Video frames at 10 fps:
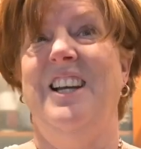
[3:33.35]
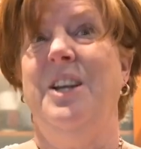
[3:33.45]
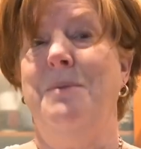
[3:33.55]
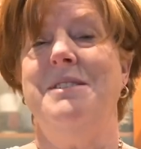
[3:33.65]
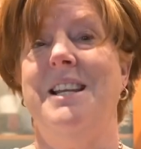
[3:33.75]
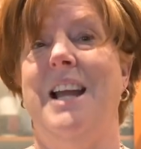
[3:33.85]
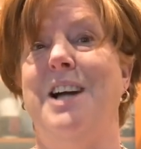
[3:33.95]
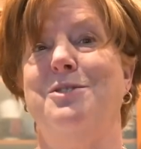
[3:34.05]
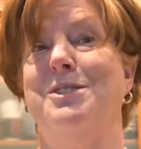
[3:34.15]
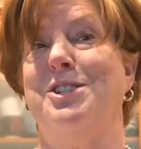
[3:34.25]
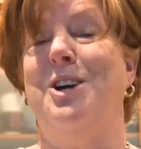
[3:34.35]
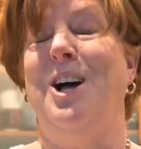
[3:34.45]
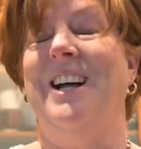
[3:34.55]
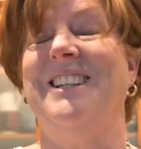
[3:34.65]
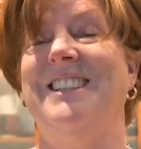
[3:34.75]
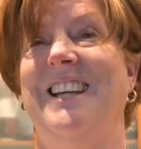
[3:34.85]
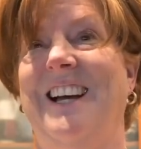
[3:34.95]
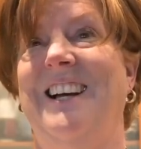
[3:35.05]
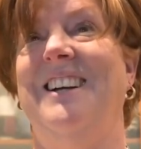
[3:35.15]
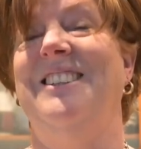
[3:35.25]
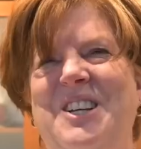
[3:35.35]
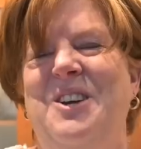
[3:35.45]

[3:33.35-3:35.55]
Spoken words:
It was an actual shock. Yeah.